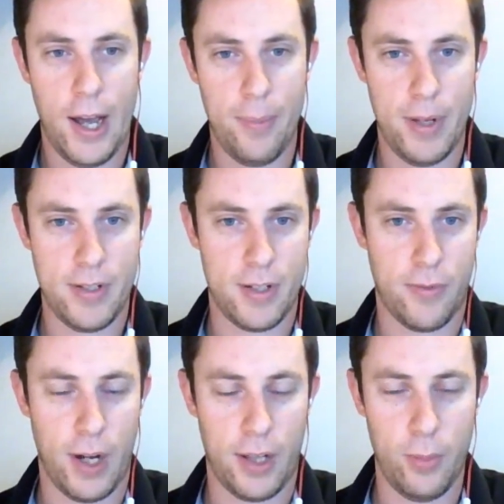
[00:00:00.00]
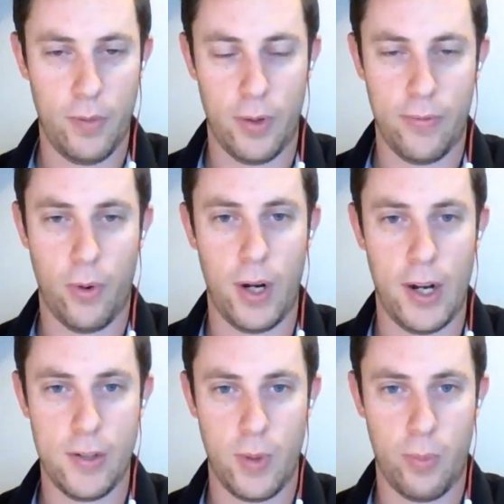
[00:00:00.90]
business, frankly, moving forward
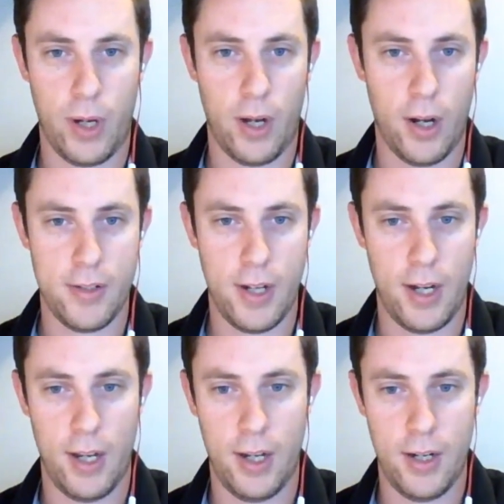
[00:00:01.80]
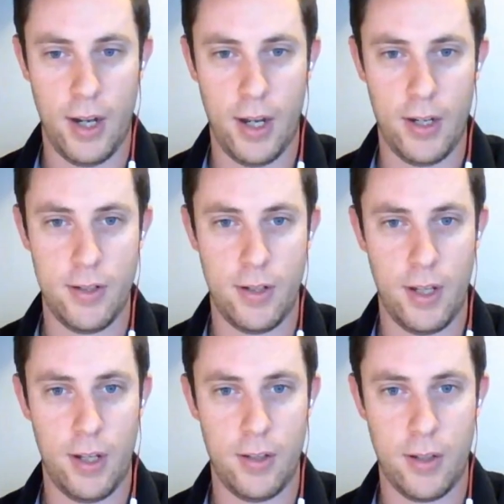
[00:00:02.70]
as we bring content into
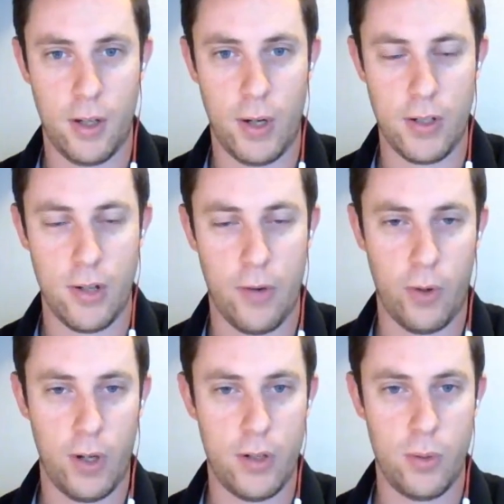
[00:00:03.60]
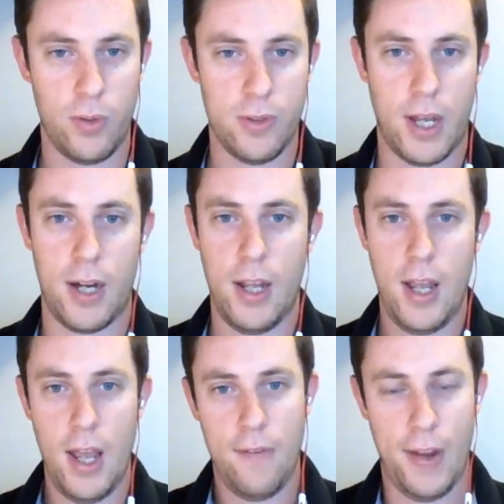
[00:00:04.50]
the great software and tools that
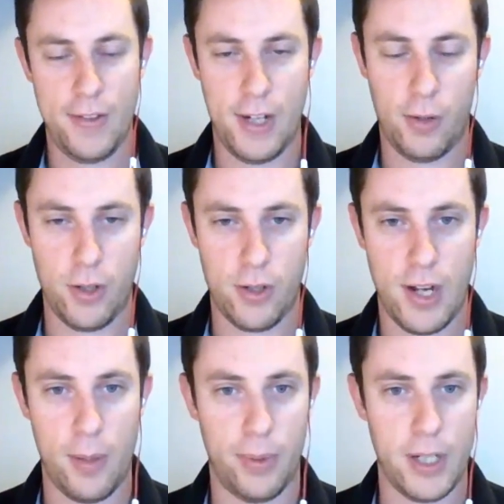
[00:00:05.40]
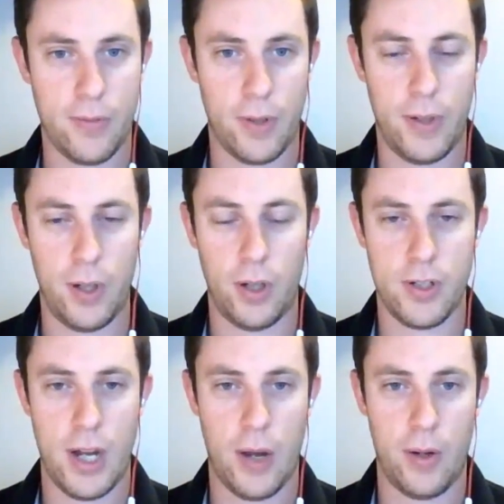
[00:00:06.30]
Fantasy Crunchers had in place for a few
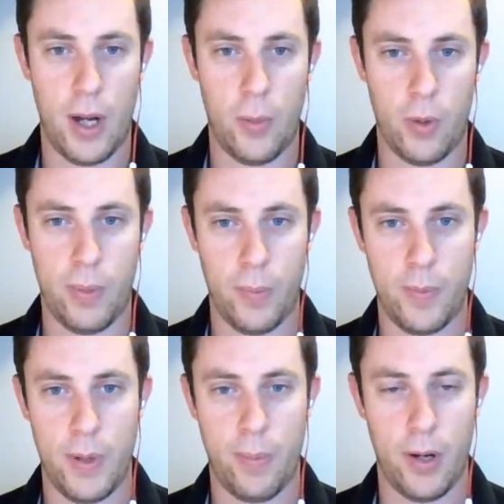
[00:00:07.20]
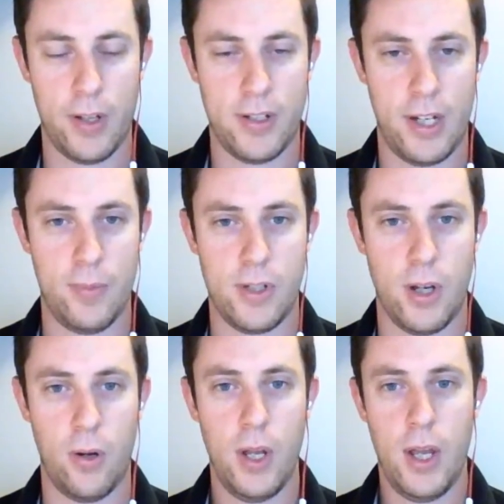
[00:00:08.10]
years now, and we're pumped to be part of the team.
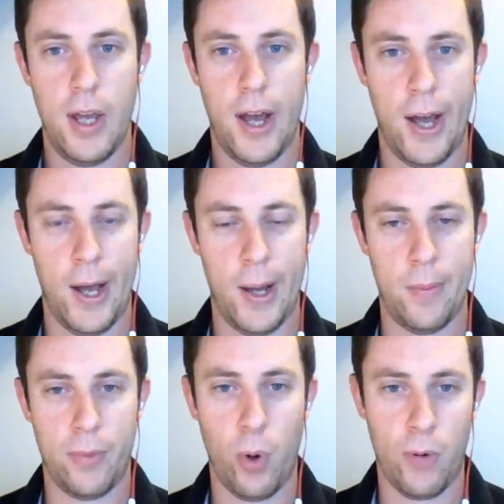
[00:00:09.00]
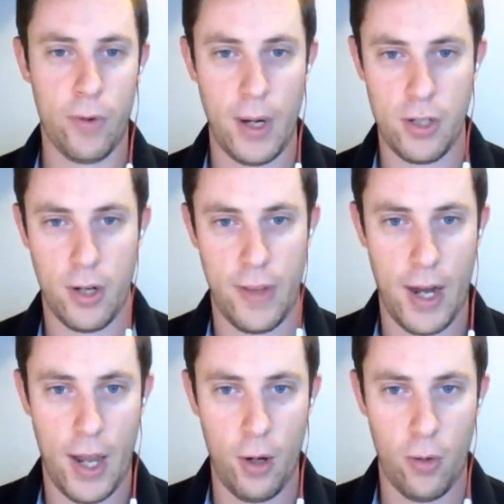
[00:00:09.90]
So for more information on that,
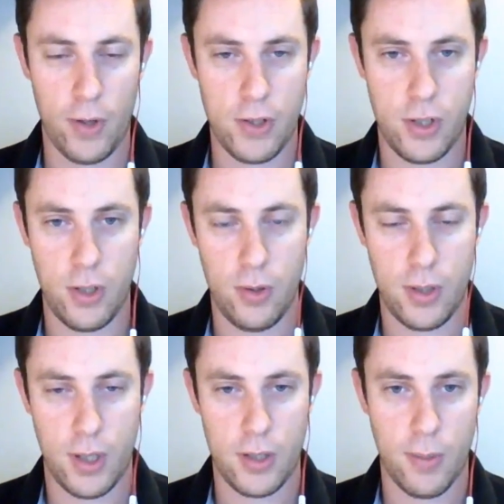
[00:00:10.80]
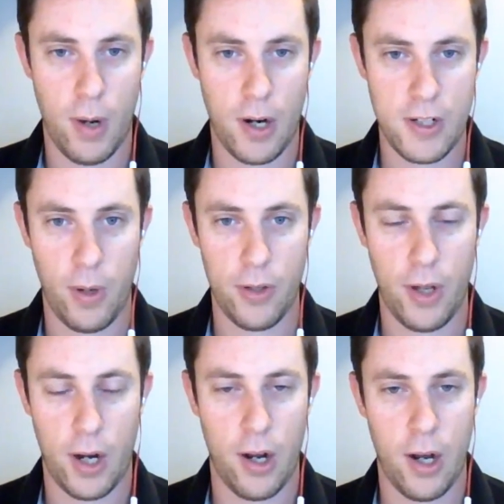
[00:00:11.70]
head over to
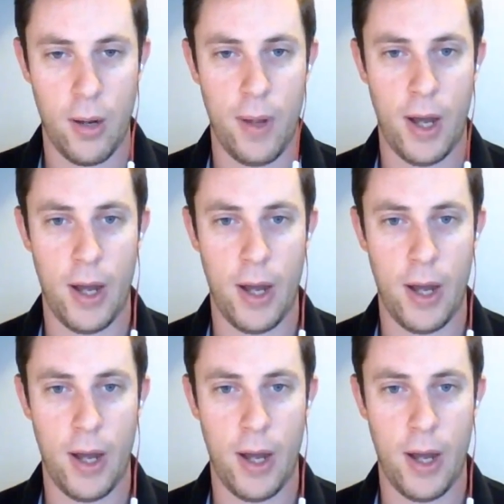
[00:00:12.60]
moxyball.com